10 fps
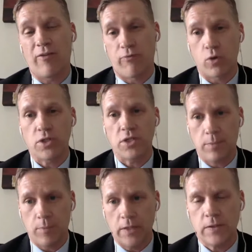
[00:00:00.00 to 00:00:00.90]
14
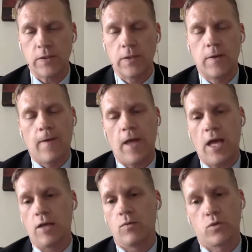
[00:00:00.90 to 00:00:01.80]
months. And
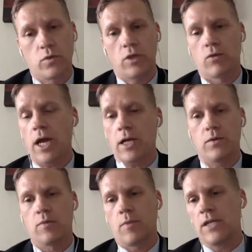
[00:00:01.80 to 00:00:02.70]
it was really great. It was
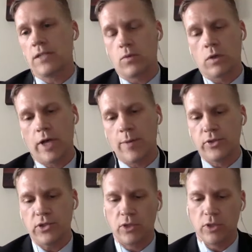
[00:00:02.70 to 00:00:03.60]
amazing. We were able
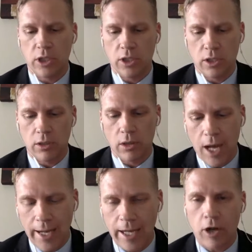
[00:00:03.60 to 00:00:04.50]
to uh,
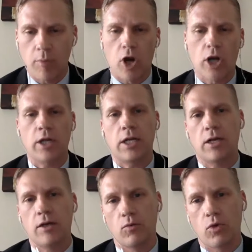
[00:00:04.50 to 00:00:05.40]
align our marketing and
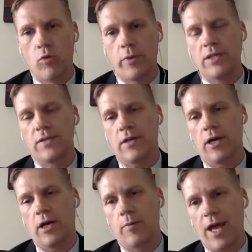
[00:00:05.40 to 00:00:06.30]
enrollment
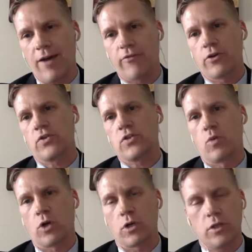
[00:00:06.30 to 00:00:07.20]
um, efforts
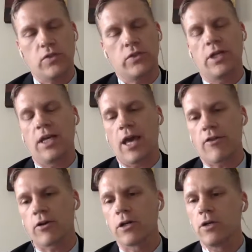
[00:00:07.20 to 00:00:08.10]
more closely together.